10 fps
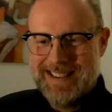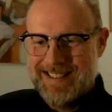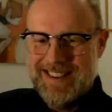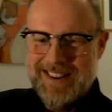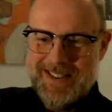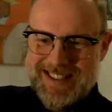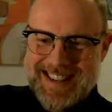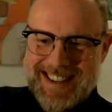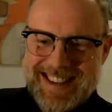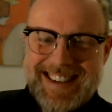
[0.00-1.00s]
you know,
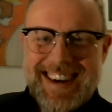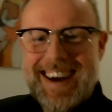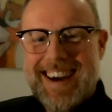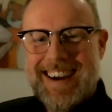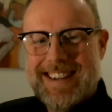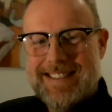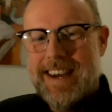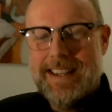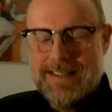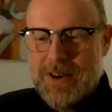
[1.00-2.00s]
uh, it's
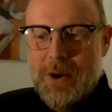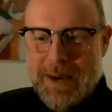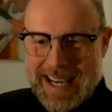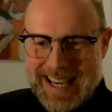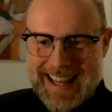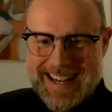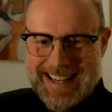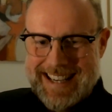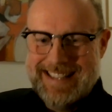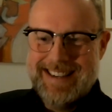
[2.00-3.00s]
got it's so big that it
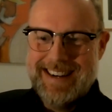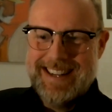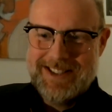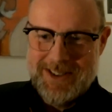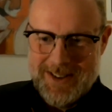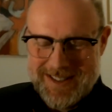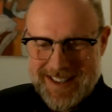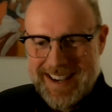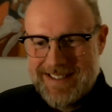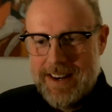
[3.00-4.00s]
needs an additional
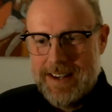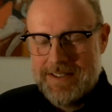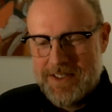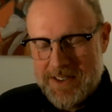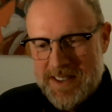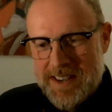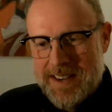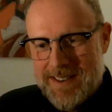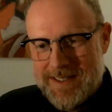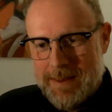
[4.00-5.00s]
size cluster
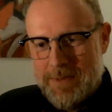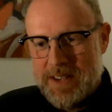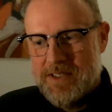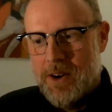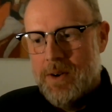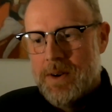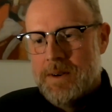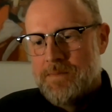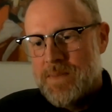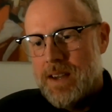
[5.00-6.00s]
or something. So
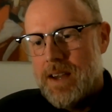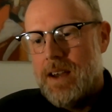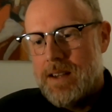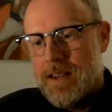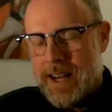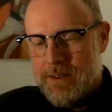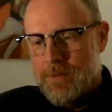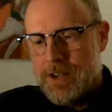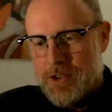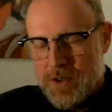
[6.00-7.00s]
kind of
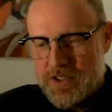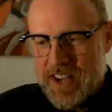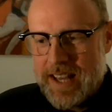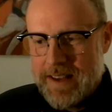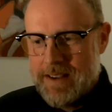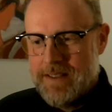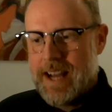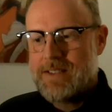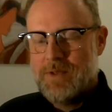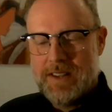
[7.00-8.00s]
what you were saying there,
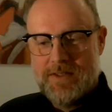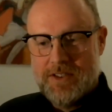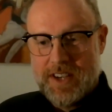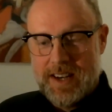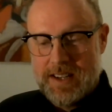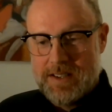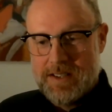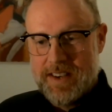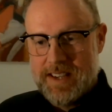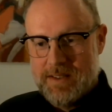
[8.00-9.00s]
that's when it starts to get
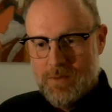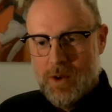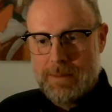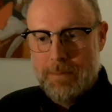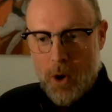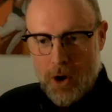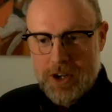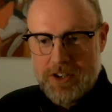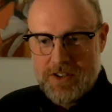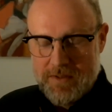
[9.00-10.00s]
interesting is what
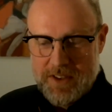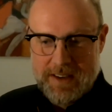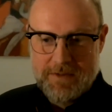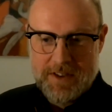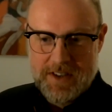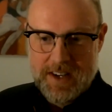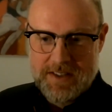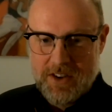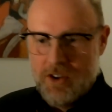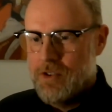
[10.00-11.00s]
parts of the
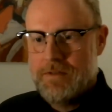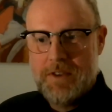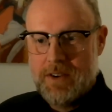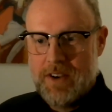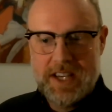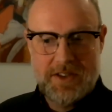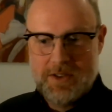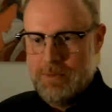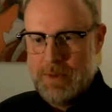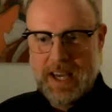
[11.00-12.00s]
infrastructure configuration
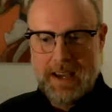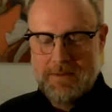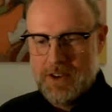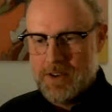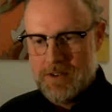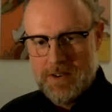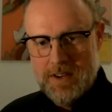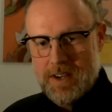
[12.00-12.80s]
or behavior or